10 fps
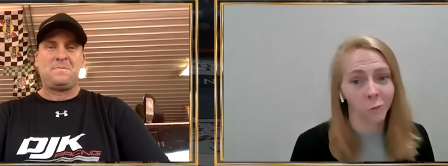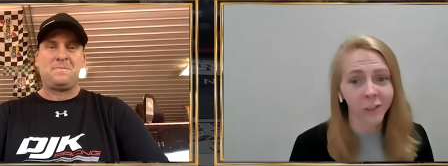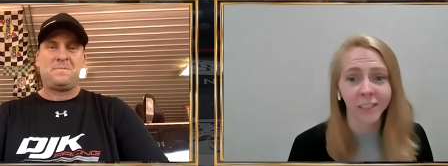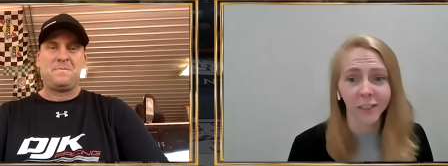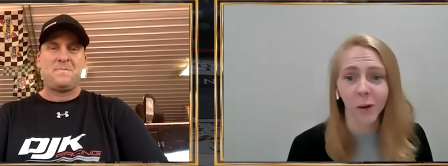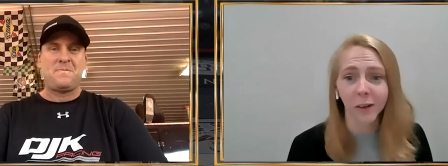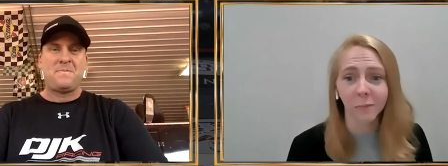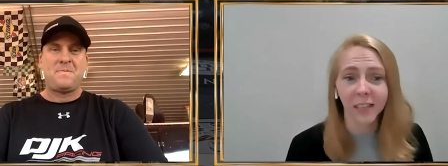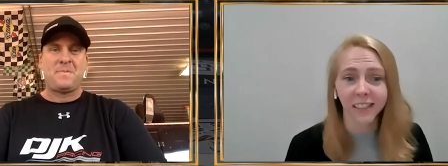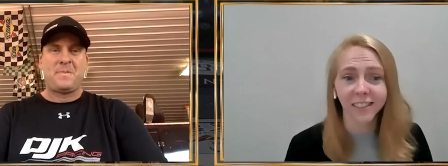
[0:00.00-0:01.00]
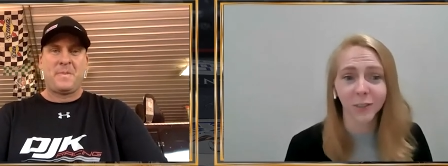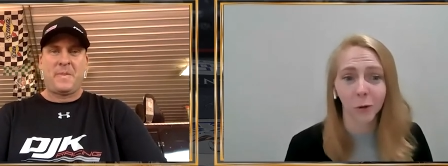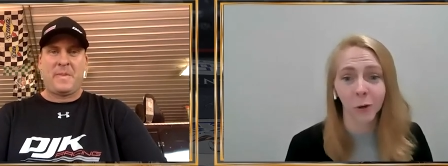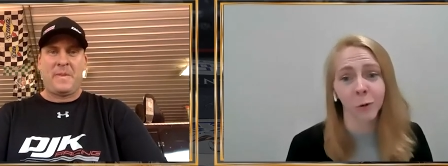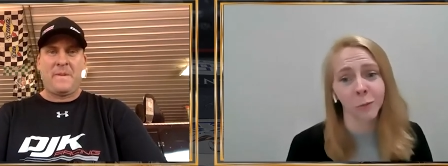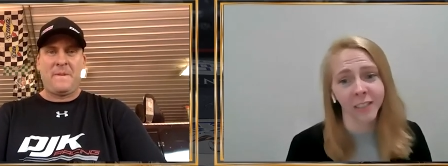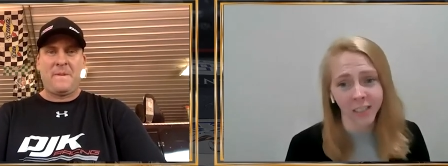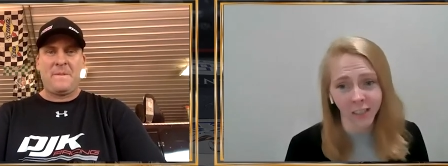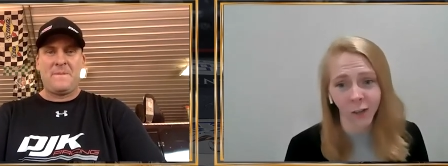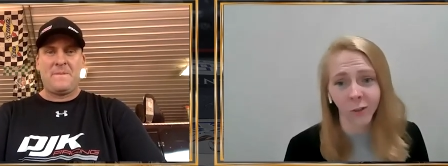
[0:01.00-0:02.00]
Speaker 1: weren't in one piece, or were
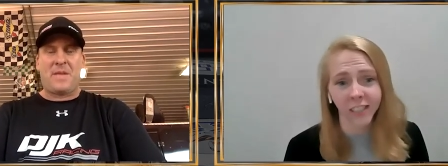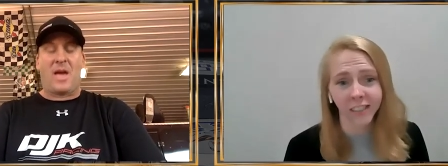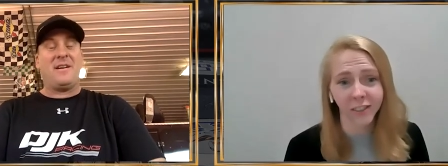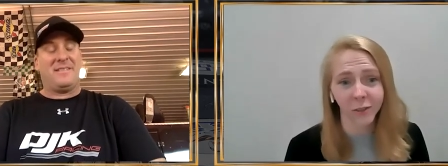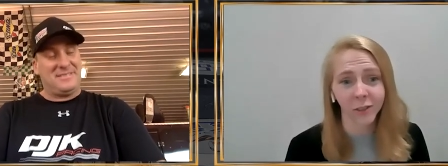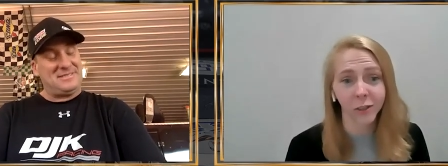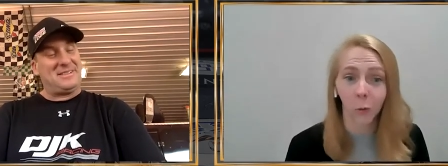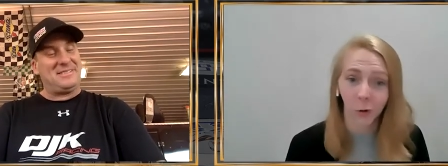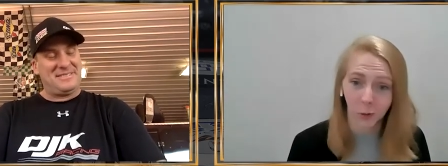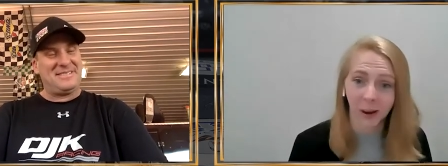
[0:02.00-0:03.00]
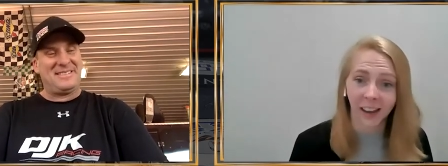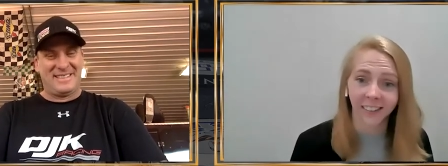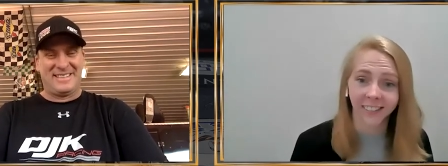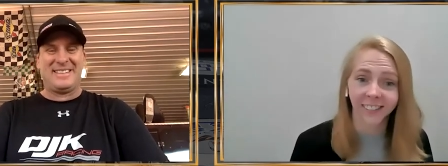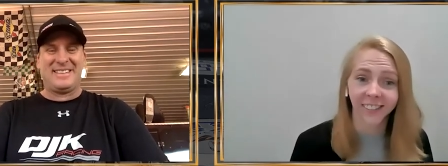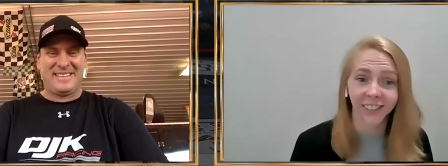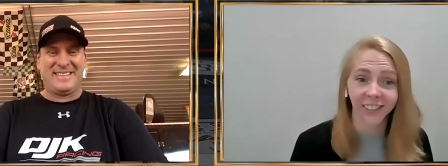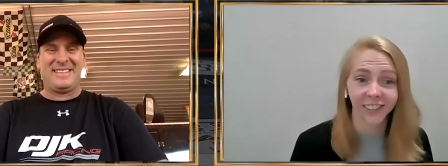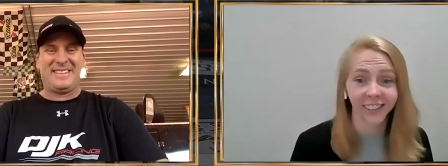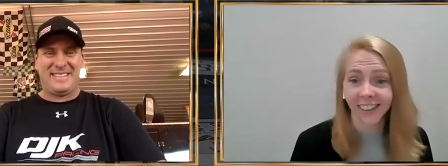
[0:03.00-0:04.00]
missing noses, or quarter panels,
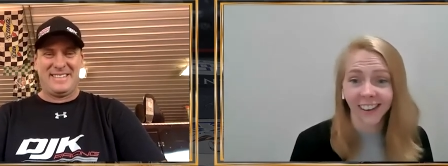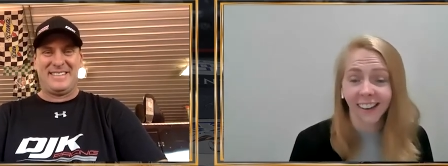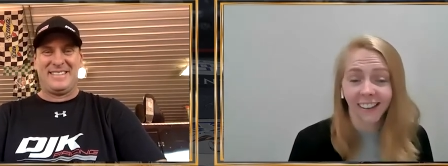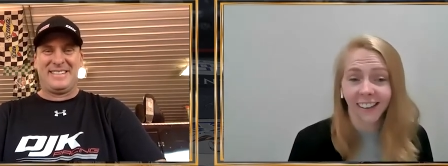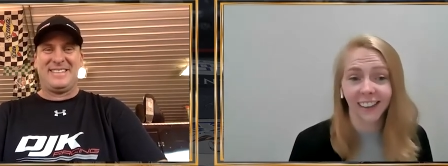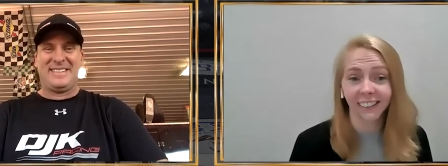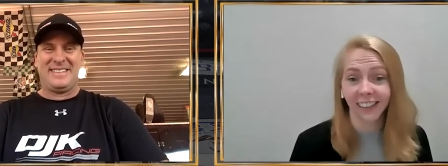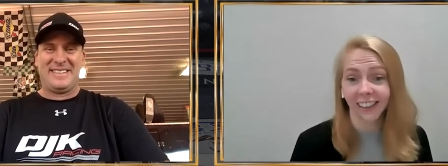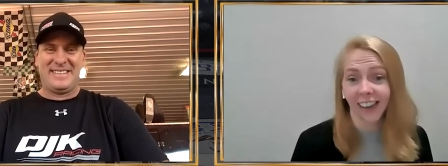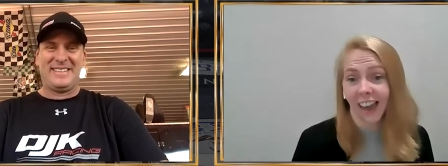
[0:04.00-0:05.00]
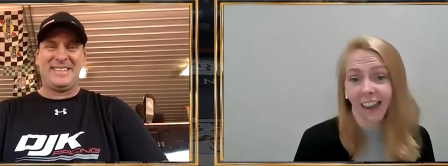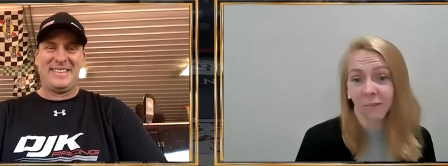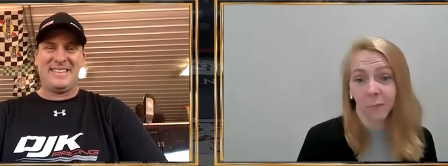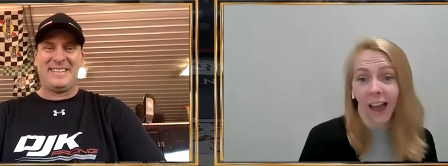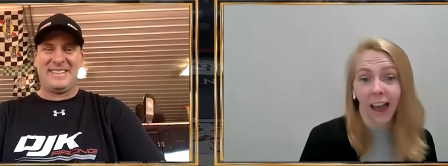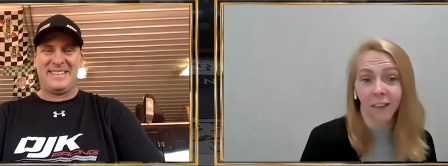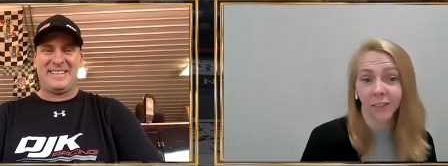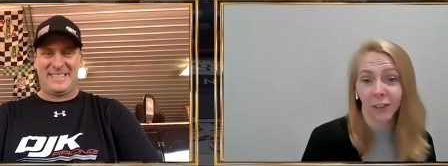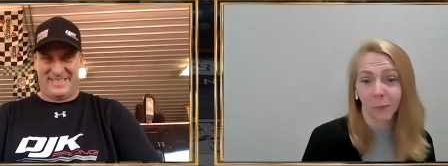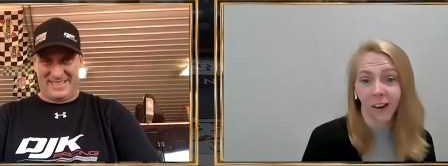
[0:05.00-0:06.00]
or like half of
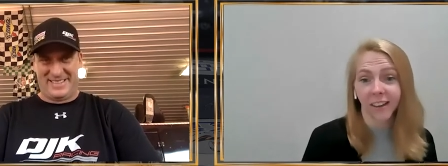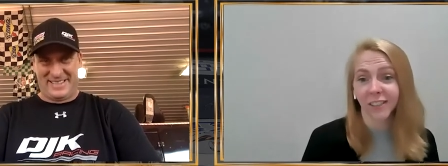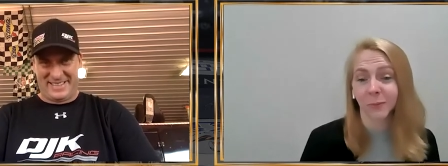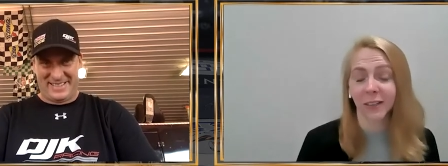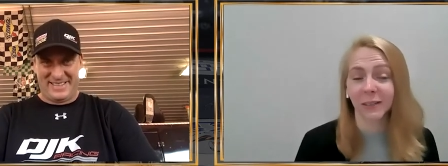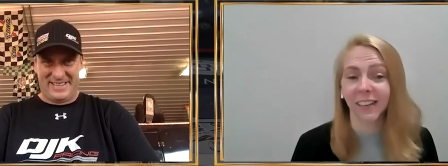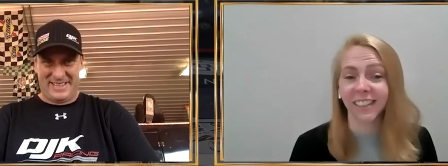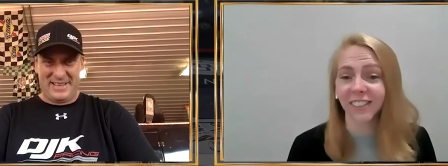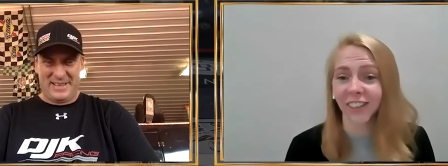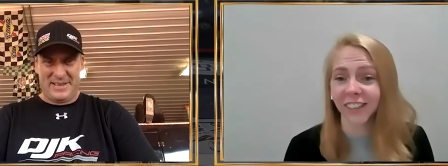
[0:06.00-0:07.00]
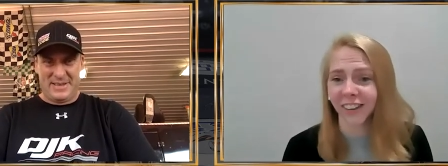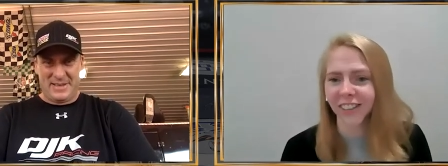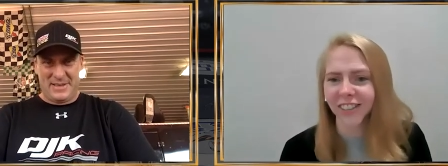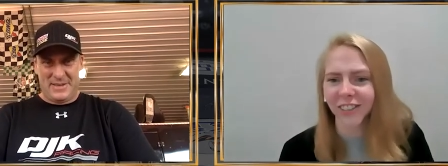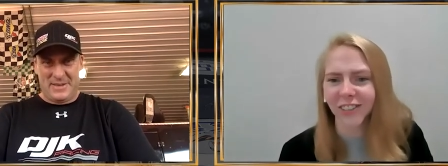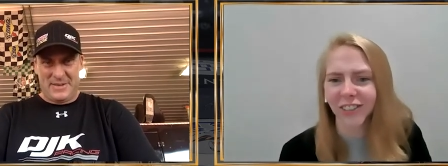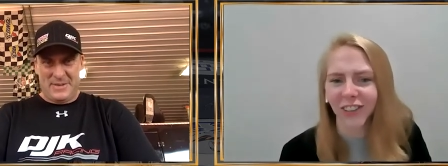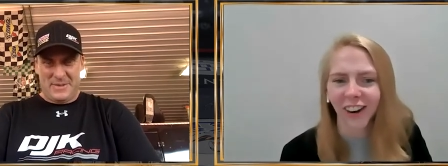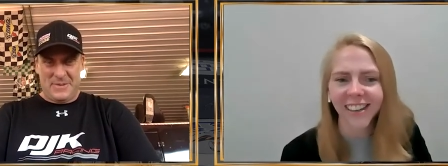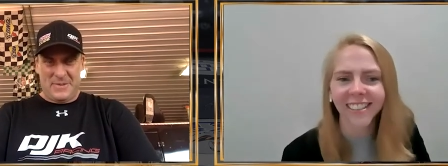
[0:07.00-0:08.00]
their bodies pretty much and also
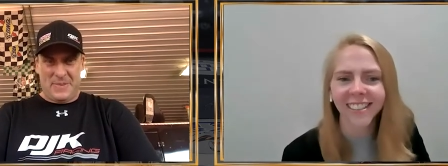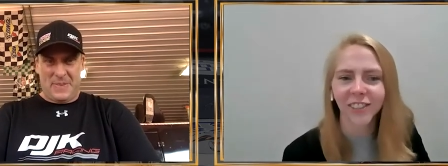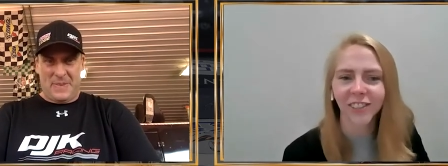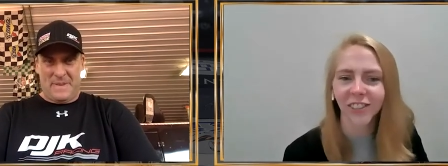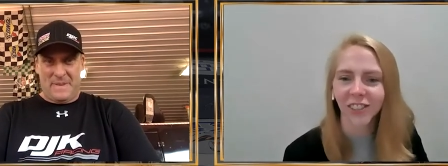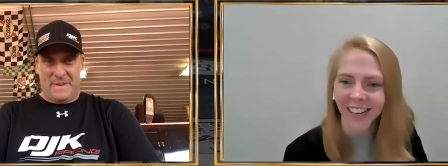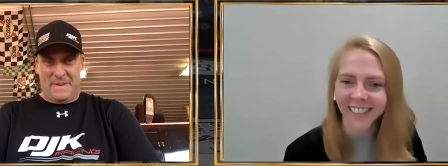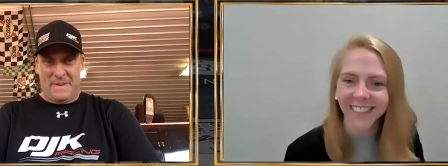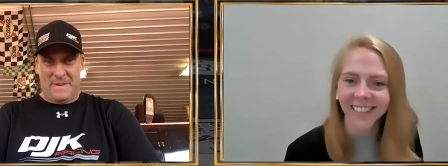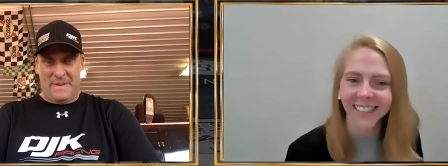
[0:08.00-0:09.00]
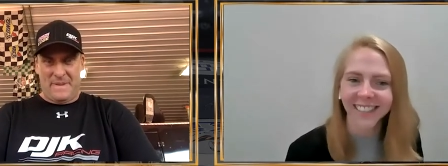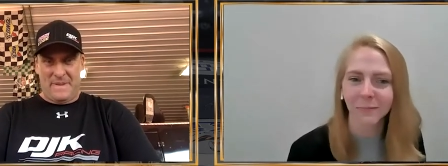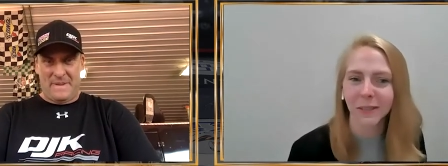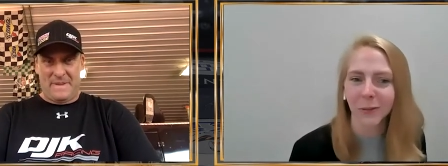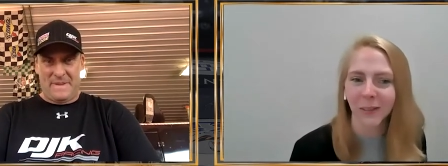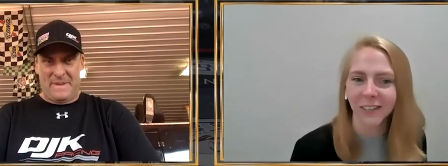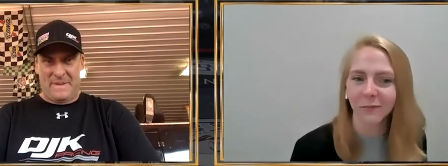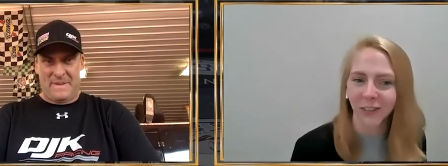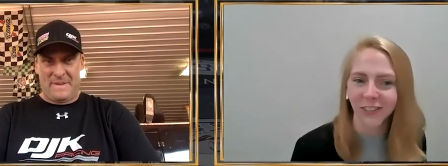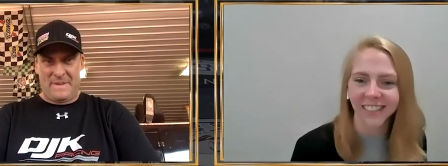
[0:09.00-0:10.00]
trying to change things in between
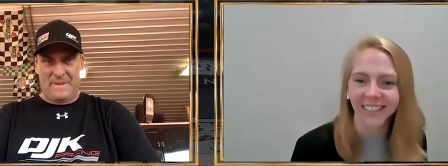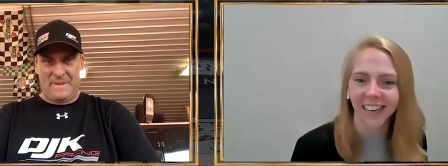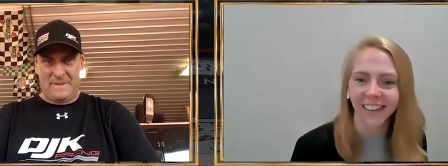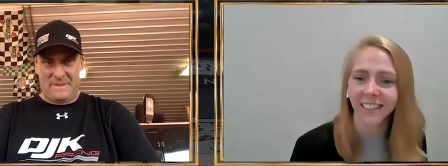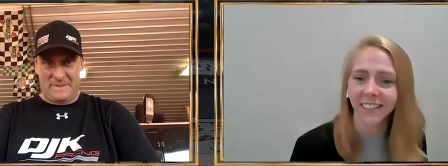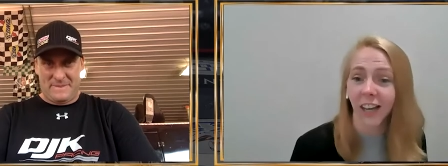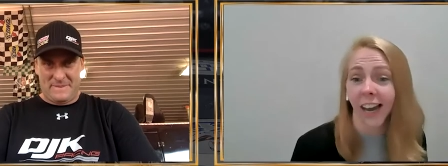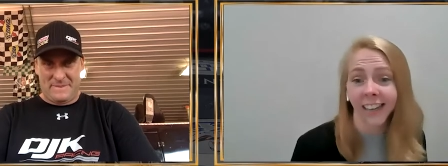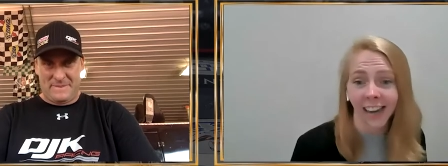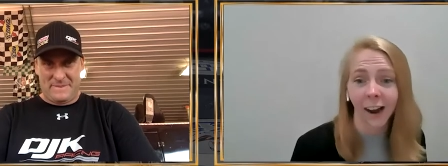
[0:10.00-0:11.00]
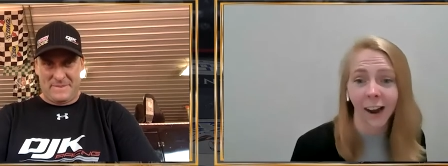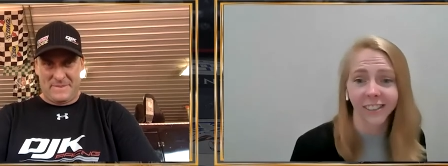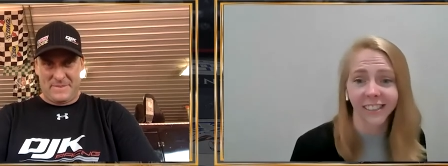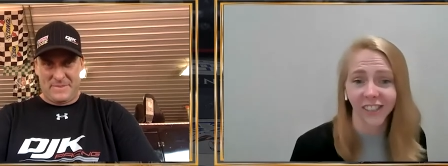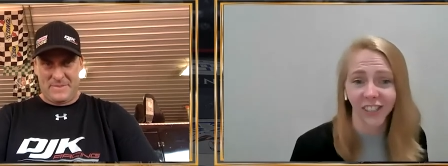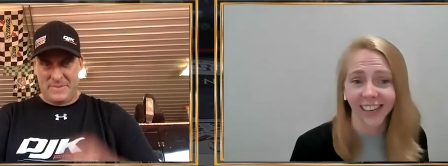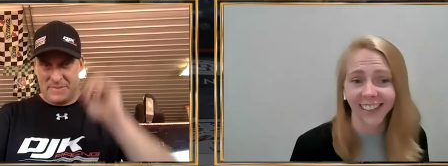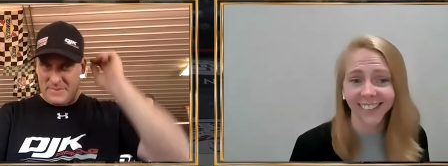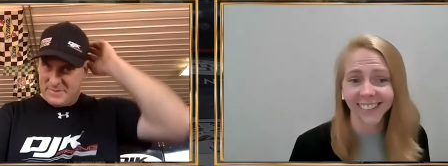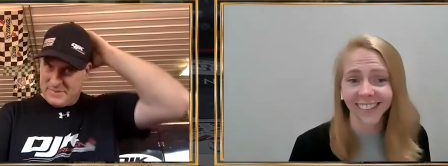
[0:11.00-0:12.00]
first and second you had an hour dj
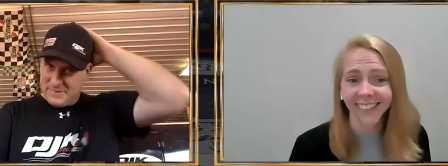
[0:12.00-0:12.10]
